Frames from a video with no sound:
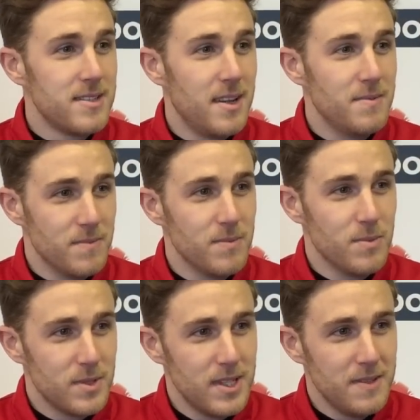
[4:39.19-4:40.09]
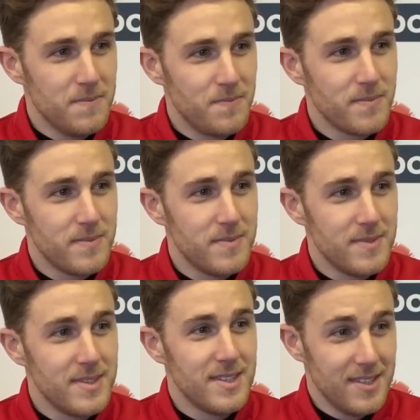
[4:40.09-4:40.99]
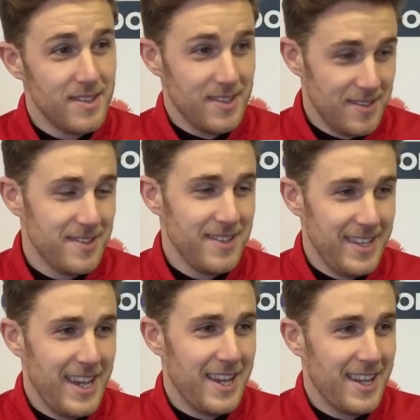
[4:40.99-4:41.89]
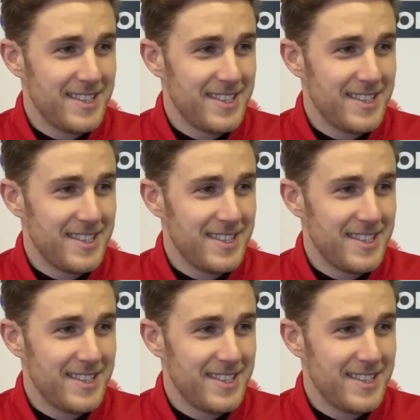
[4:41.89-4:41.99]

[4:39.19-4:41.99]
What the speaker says: So if you can do it against them, you can do it against anybody.